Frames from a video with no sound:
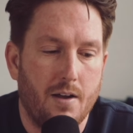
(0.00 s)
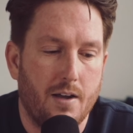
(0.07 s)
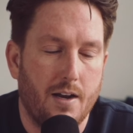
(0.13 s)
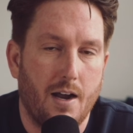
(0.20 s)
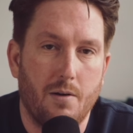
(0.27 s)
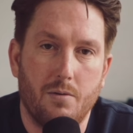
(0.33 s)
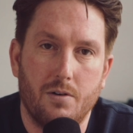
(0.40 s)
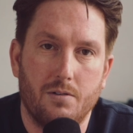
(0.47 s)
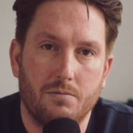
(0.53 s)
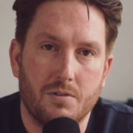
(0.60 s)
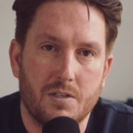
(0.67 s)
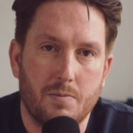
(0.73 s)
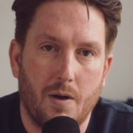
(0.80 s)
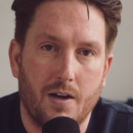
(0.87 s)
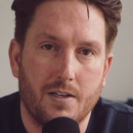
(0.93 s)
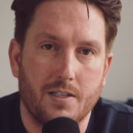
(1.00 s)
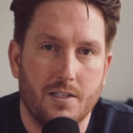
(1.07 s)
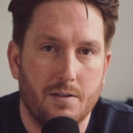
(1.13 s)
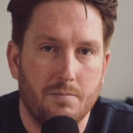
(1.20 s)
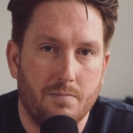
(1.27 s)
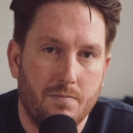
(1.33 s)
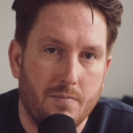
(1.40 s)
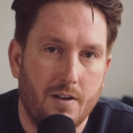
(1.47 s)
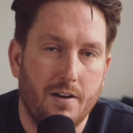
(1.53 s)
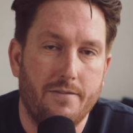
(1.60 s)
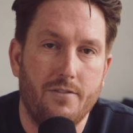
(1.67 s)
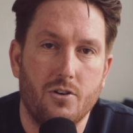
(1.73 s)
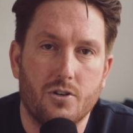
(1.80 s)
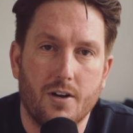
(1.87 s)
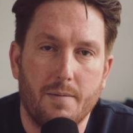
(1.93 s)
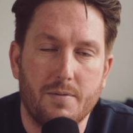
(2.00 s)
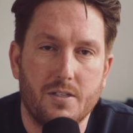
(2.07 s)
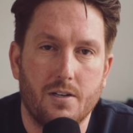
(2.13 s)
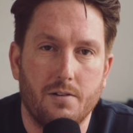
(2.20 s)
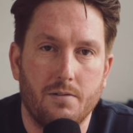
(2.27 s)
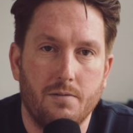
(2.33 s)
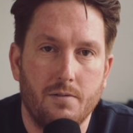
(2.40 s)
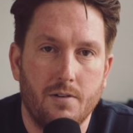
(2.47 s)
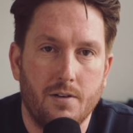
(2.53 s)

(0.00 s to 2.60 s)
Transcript: and I will respond to them in a future episode.